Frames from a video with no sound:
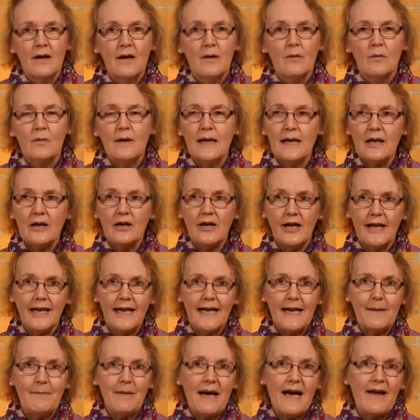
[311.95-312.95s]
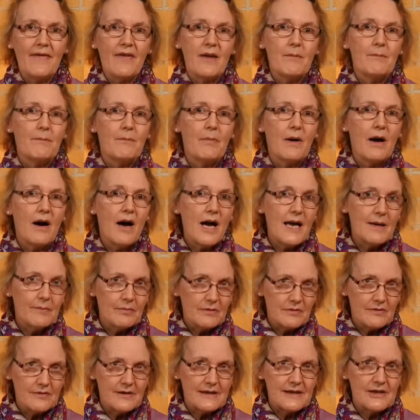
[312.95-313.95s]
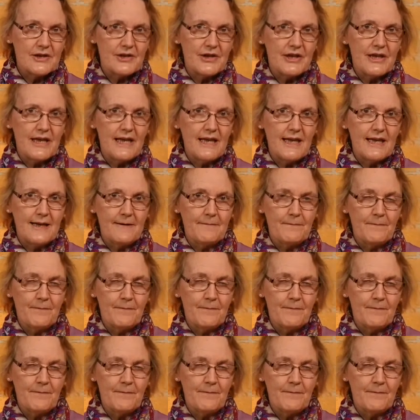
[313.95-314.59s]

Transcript: We're learning about the Bible this year.